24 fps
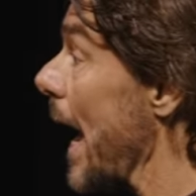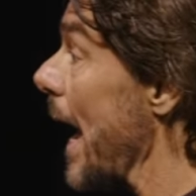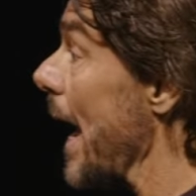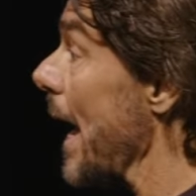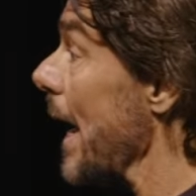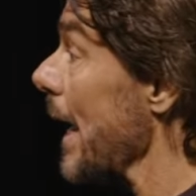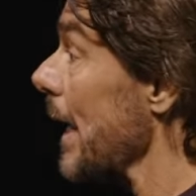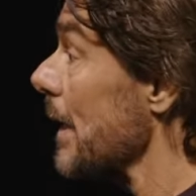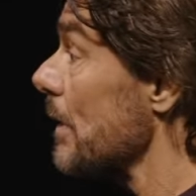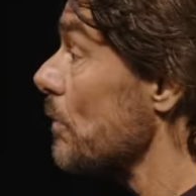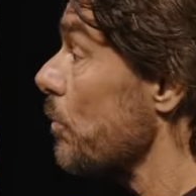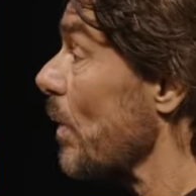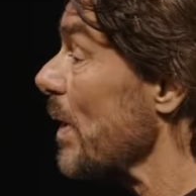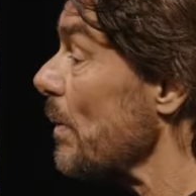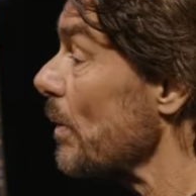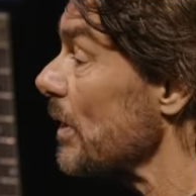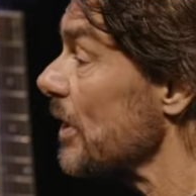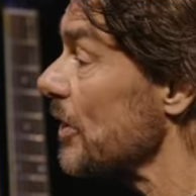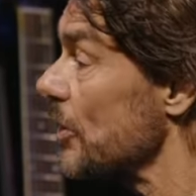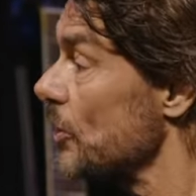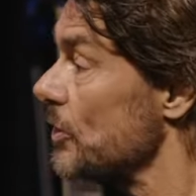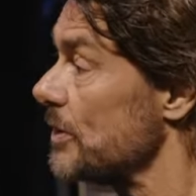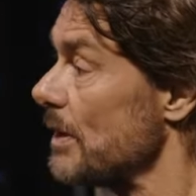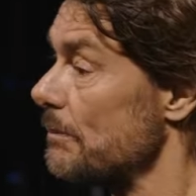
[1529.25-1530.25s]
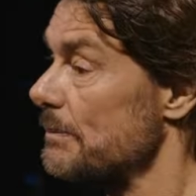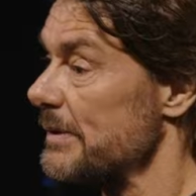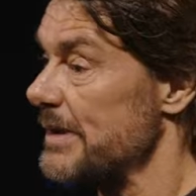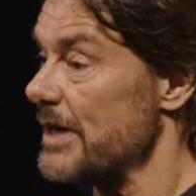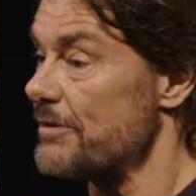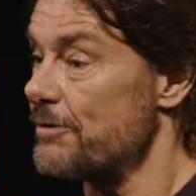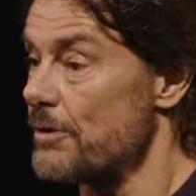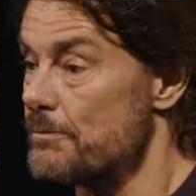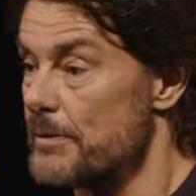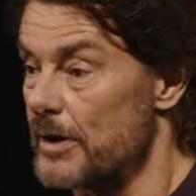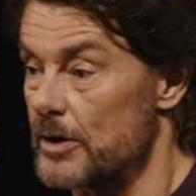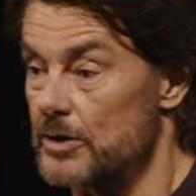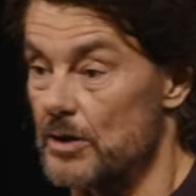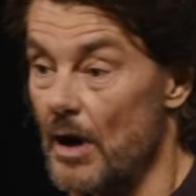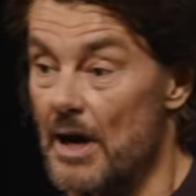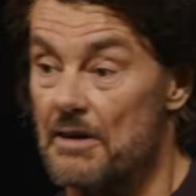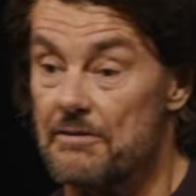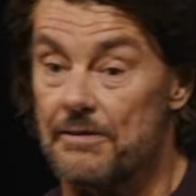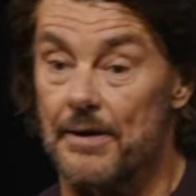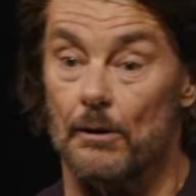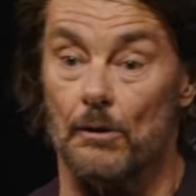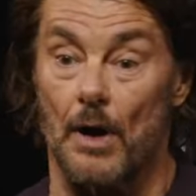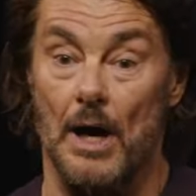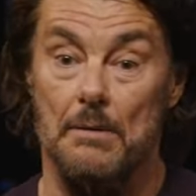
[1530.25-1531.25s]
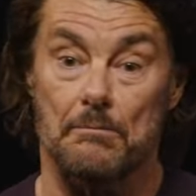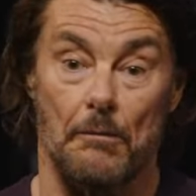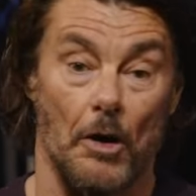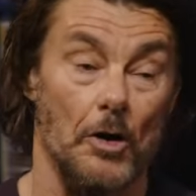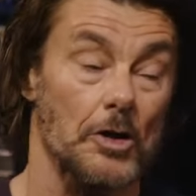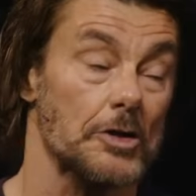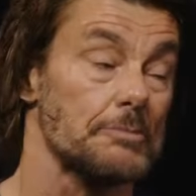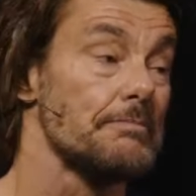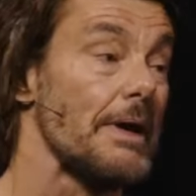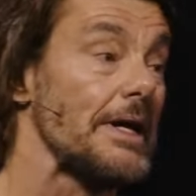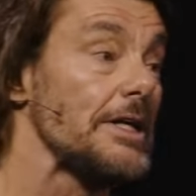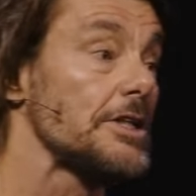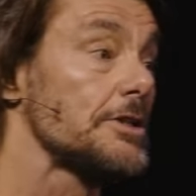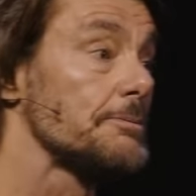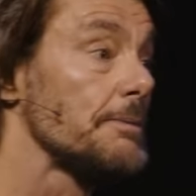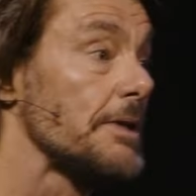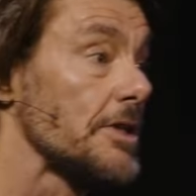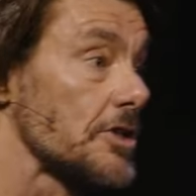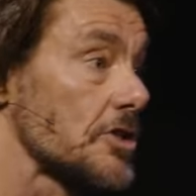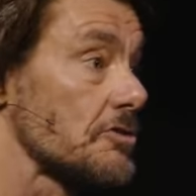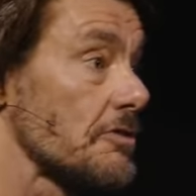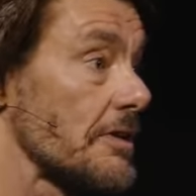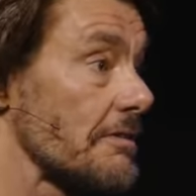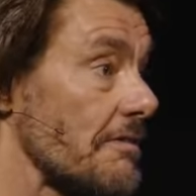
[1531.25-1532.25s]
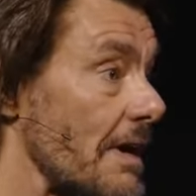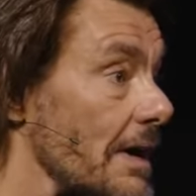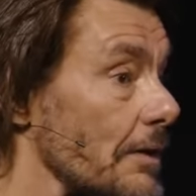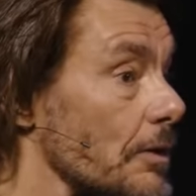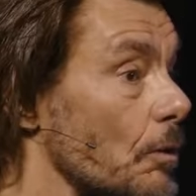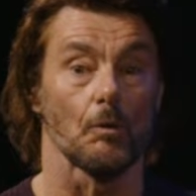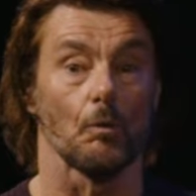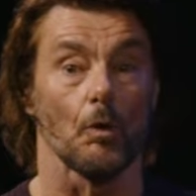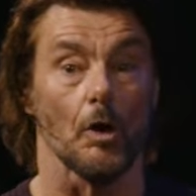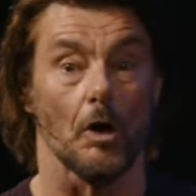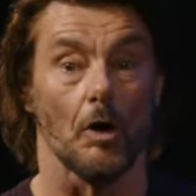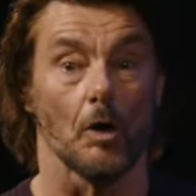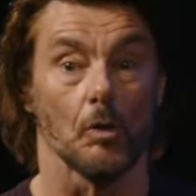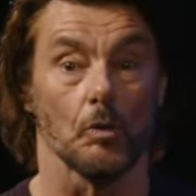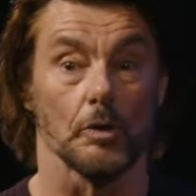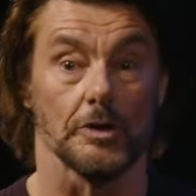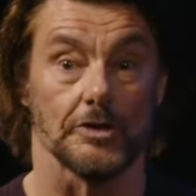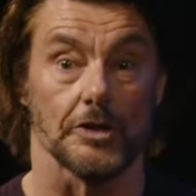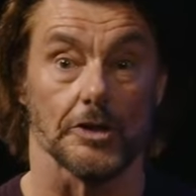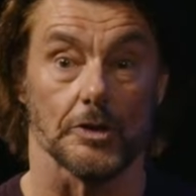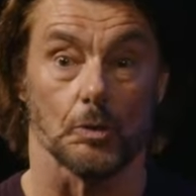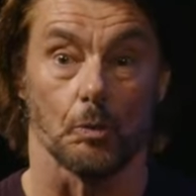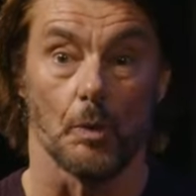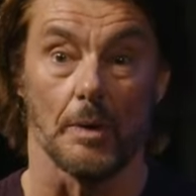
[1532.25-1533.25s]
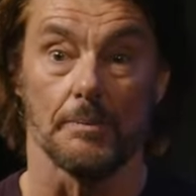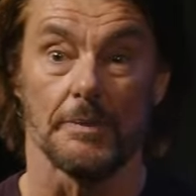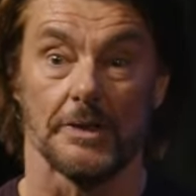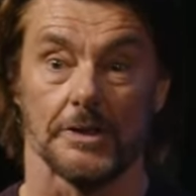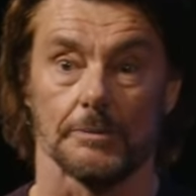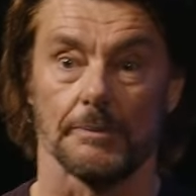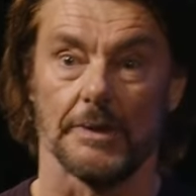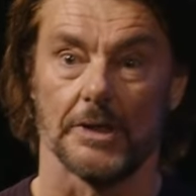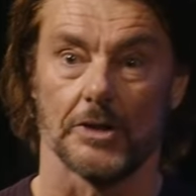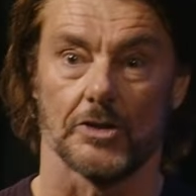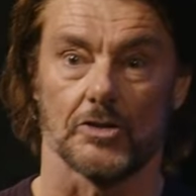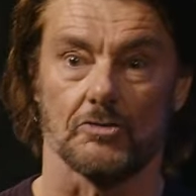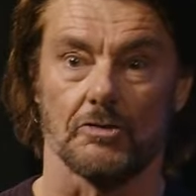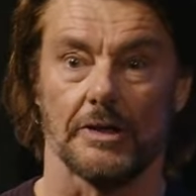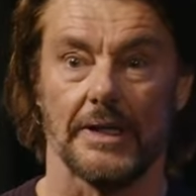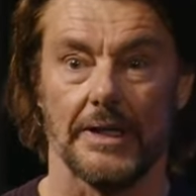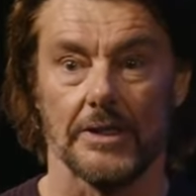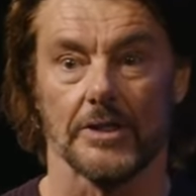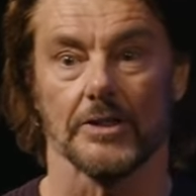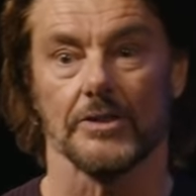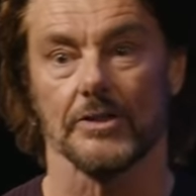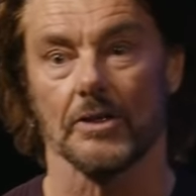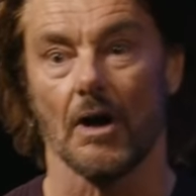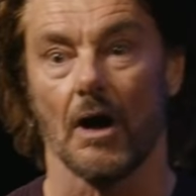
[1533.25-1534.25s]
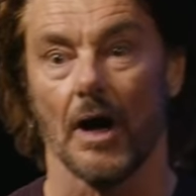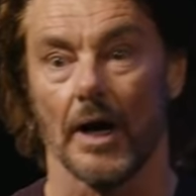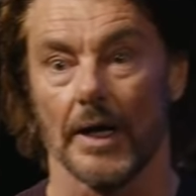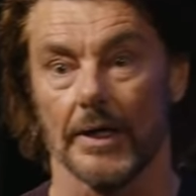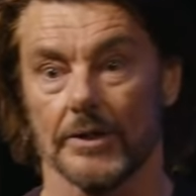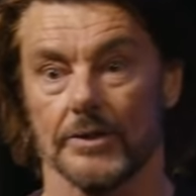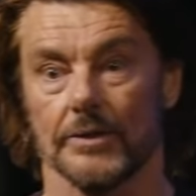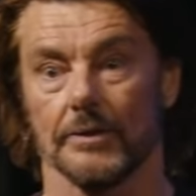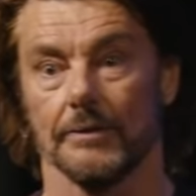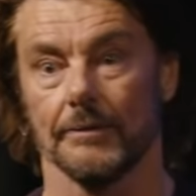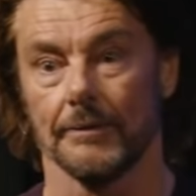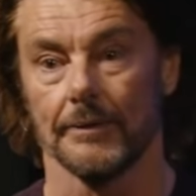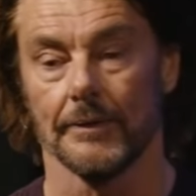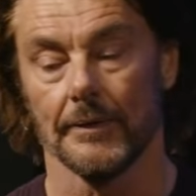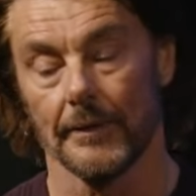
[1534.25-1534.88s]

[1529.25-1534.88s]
And we want to do something different because I felt like most men's ministry around the world was just women's ministry in disguise.